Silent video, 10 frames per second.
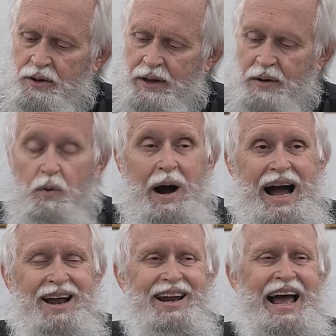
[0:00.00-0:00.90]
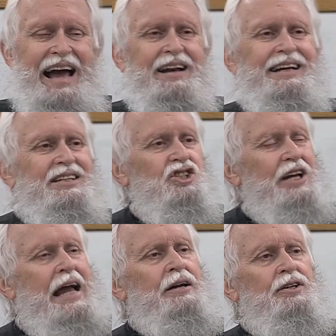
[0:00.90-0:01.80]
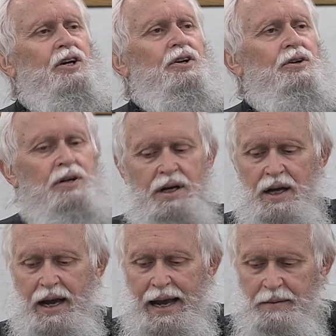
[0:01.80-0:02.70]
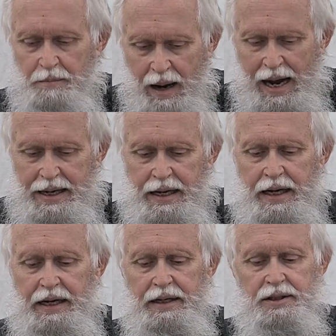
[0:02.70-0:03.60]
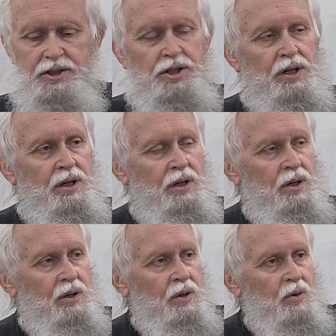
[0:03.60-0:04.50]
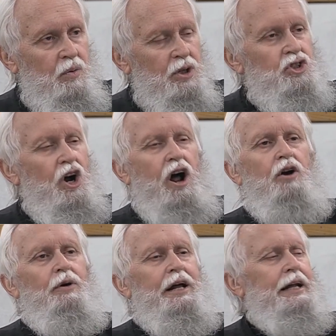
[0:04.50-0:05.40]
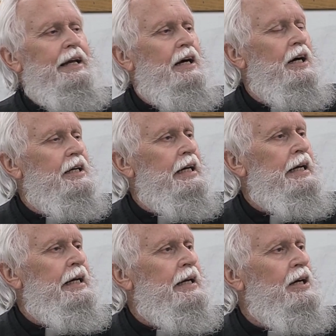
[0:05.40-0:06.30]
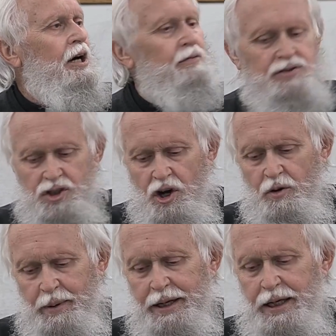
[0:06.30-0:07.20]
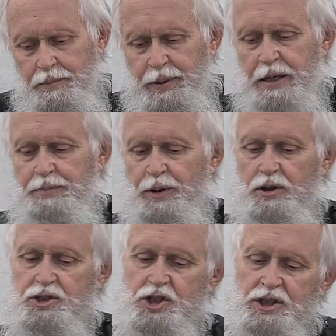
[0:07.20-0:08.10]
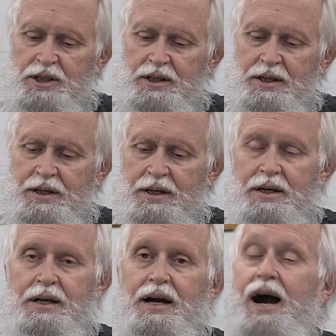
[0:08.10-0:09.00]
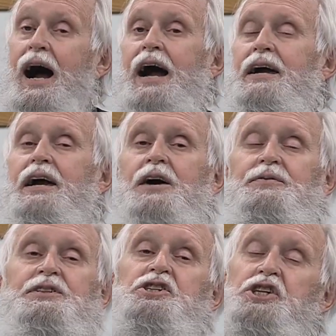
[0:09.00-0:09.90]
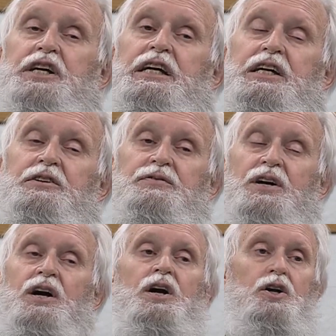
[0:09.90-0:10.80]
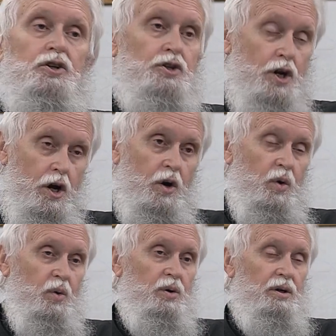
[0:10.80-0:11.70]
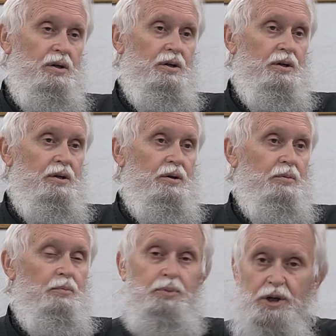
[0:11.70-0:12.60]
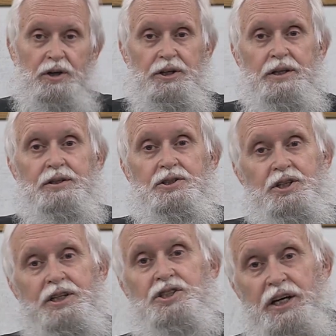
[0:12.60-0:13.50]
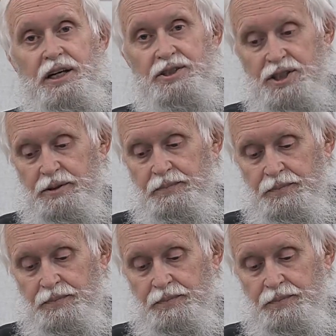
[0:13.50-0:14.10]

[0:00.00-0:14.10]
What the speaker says: that while Alexander, at my age, was already a king of so many peoples, I have achieved no brilliant success.